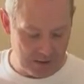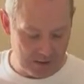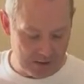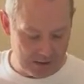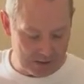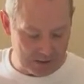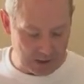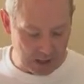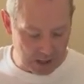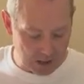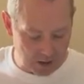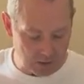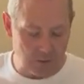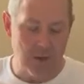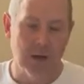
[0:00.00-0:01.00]

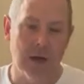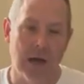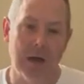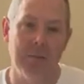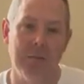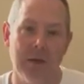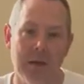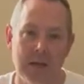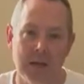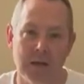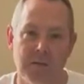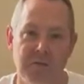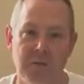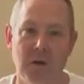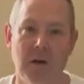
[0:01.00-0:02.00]
So I'm getting
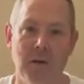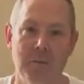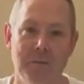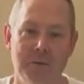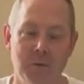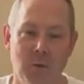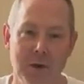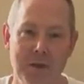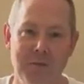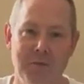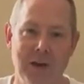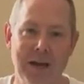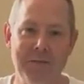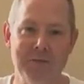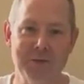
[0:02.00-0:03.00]
it from
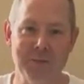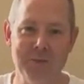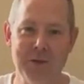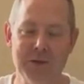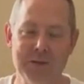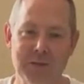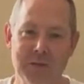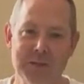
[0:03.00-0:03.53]
25 some years of